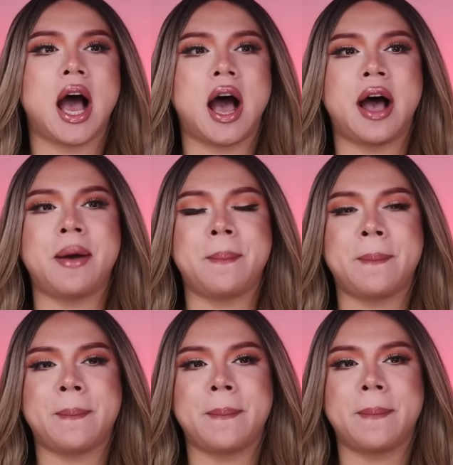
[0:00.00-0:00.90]

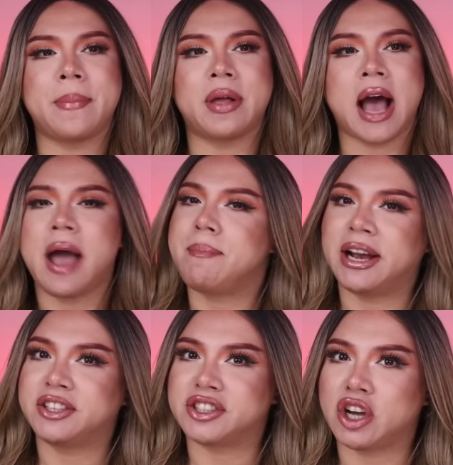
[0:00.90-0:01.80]
Um, I
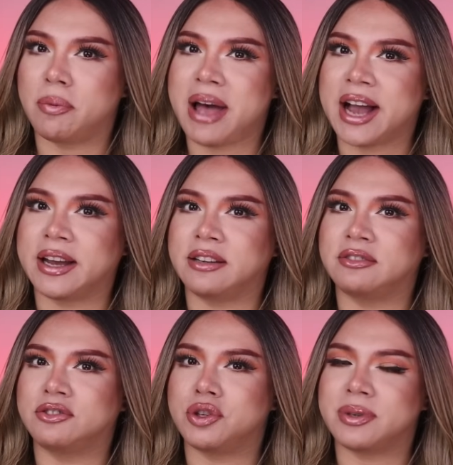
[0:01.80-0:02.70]
might just go back
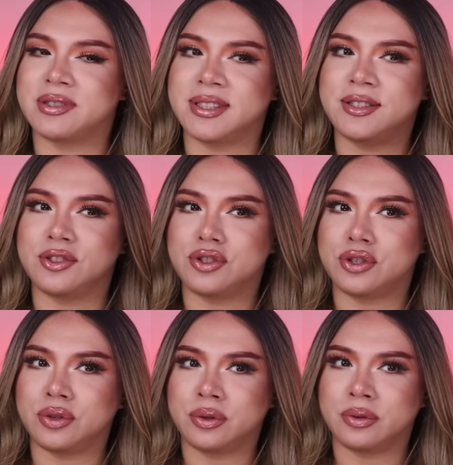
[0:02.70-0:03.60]
and do a season
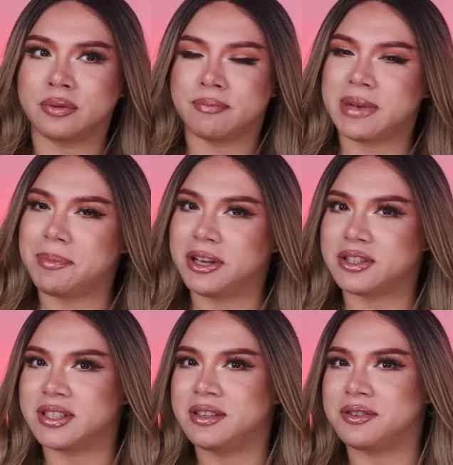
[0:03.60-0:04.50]
two, maybe
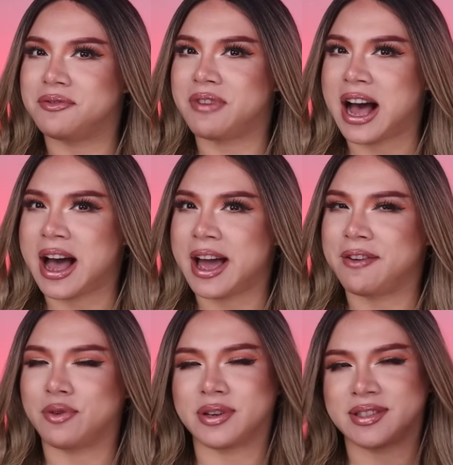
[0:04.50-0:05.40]
a season
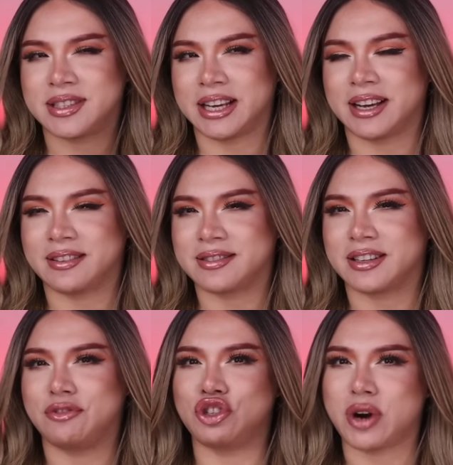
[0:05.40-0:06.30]
five or
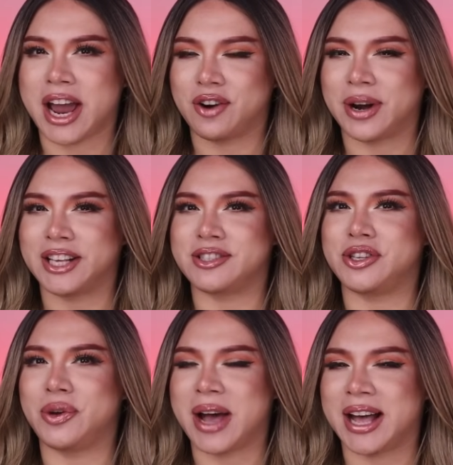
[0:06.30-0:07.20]
six of Drag
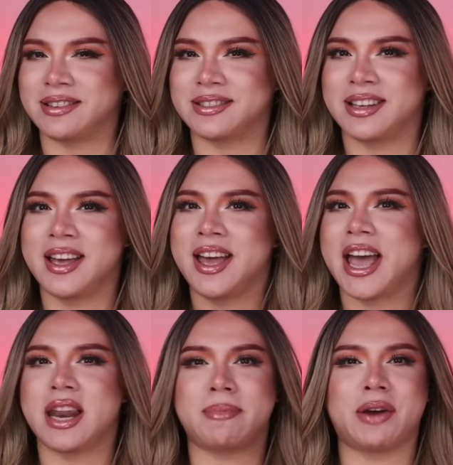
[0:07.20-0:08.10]
Race US
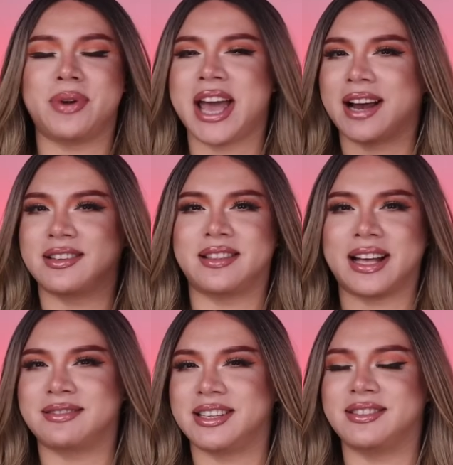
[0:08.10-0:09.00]
and I might react to
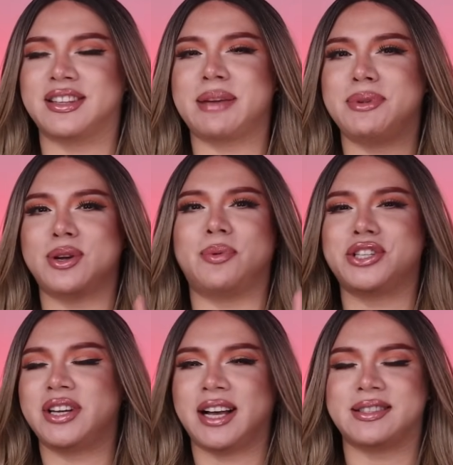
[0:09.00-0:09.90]
that season. Let me know
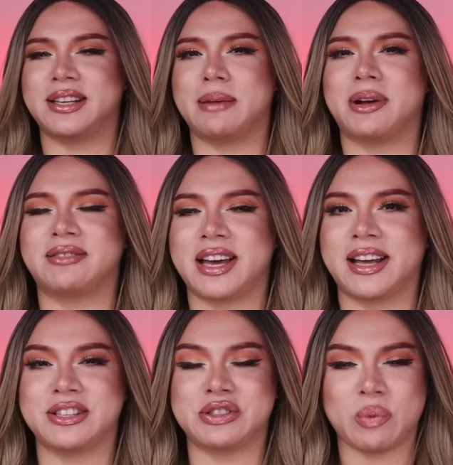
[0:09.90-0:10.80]
what you guys think about that
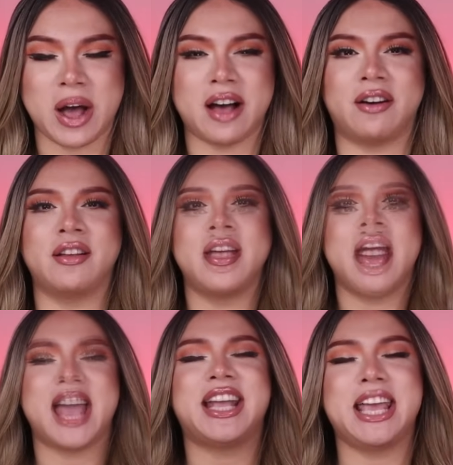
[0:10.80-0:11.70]
as well.
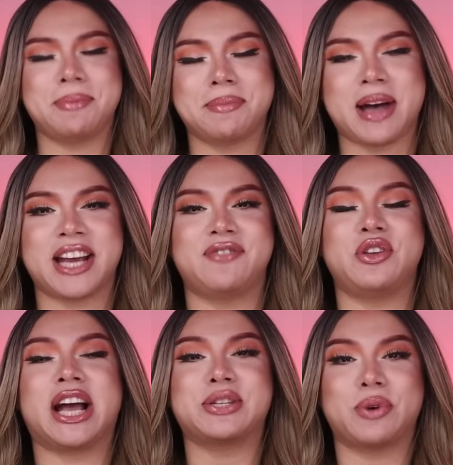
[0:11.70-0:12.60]
And keep in mind, if
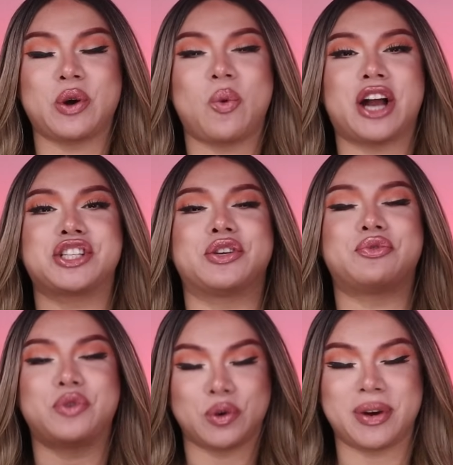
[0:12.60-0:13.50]
you guys want to watch the
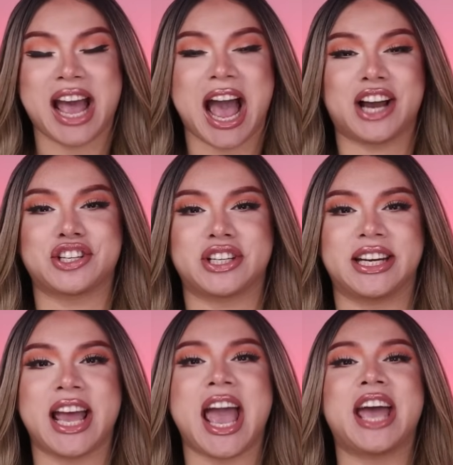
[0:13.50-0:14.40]
full
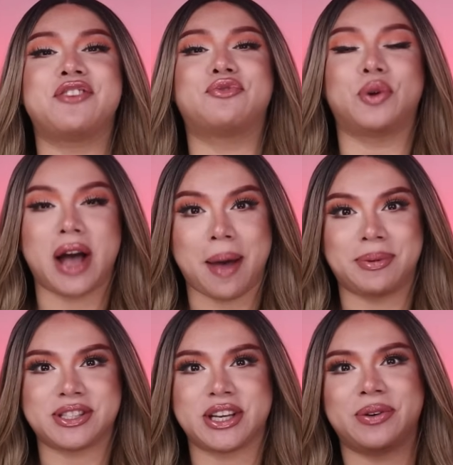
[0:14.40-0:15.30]
reaction and full
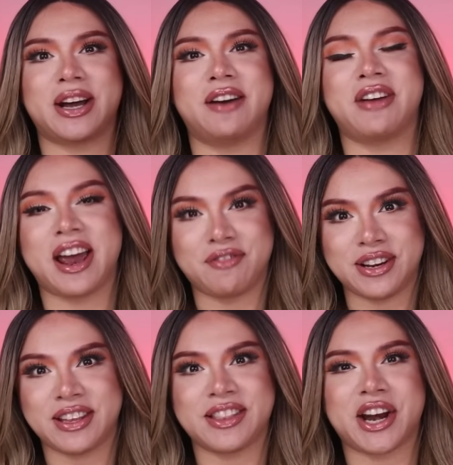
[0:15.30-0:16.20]
episode of
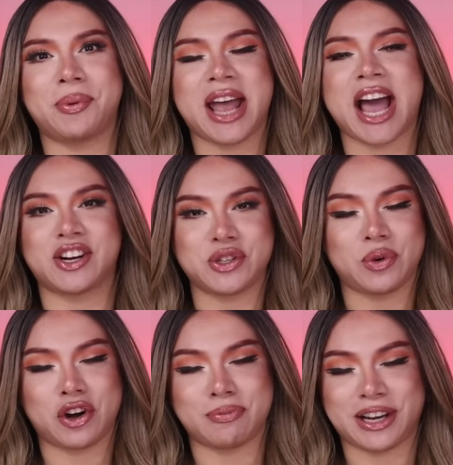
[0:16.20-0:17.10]
everything that I react to
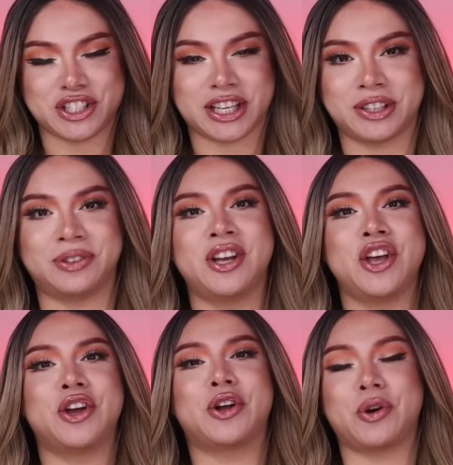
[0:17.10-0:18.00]
on my channel,
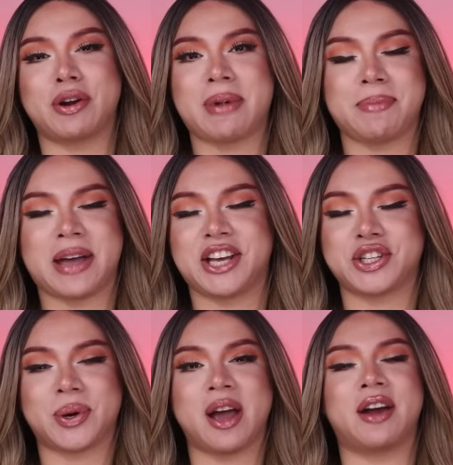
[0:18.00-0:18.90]
go to my
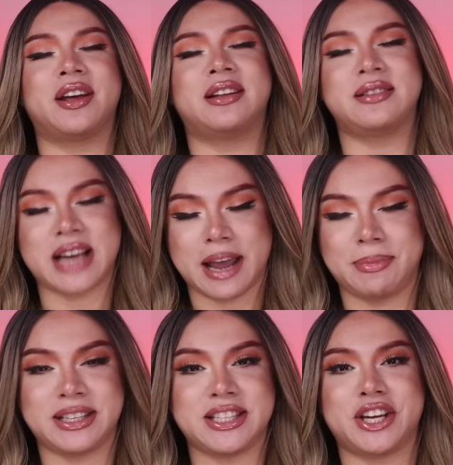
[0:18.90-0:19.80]
Patreon
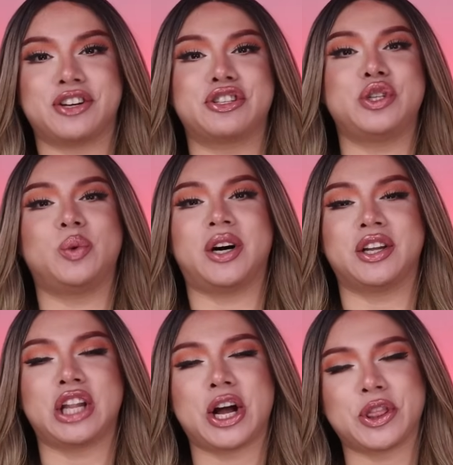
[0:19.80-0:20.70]
Diamond Tier to
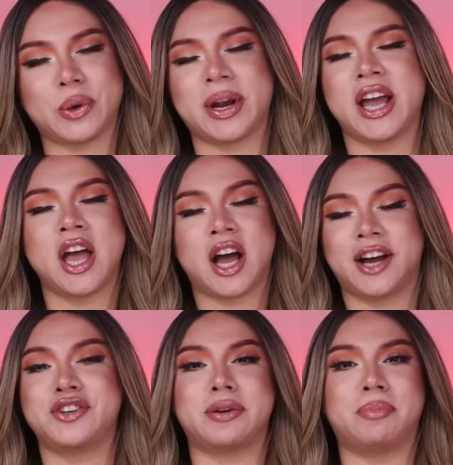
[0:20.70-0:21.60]
unlock
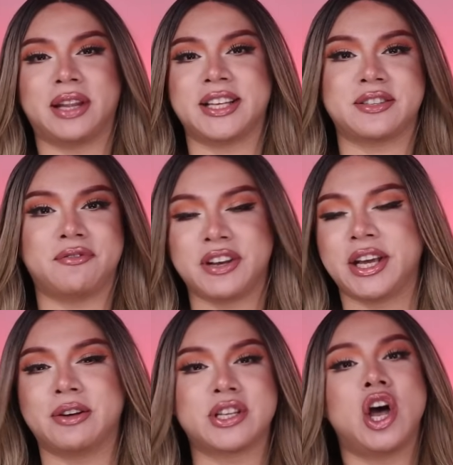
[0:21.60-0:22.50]
300 plus
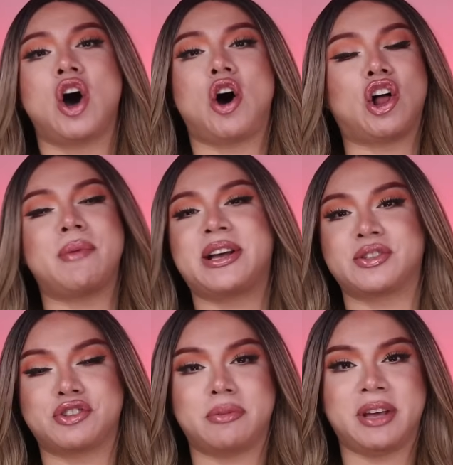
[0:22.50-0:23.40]
videos all of my
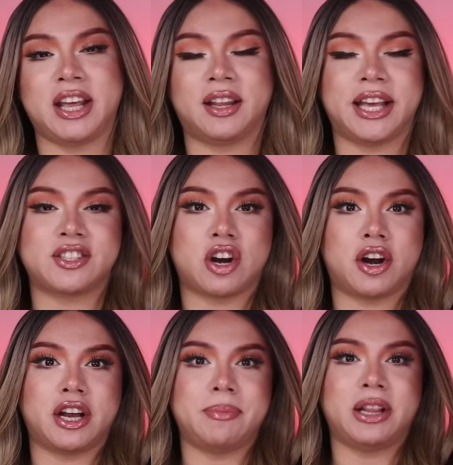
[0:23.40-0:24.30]
social media links
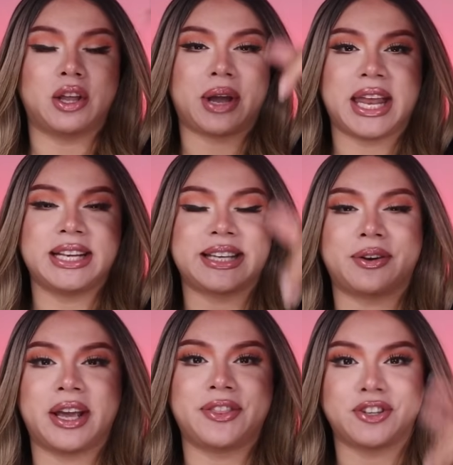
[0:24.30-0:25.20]
are going to be located
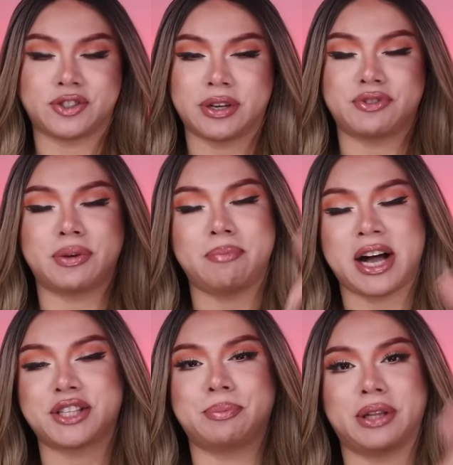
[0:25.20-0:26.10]
down in the description
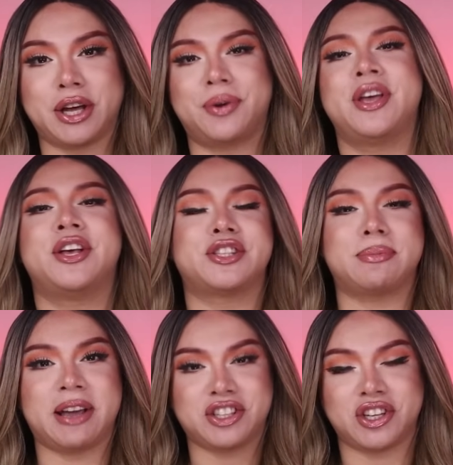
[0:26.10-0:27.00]
box below. So
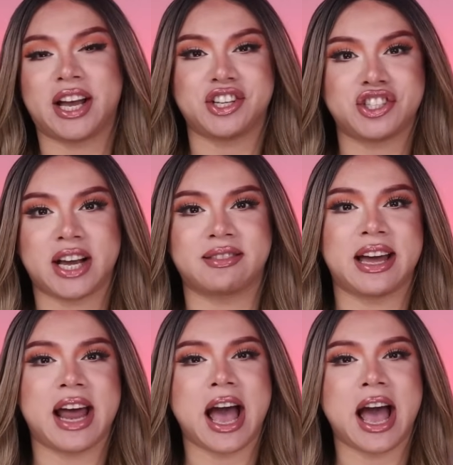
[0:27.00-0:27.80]
make sure you guys check that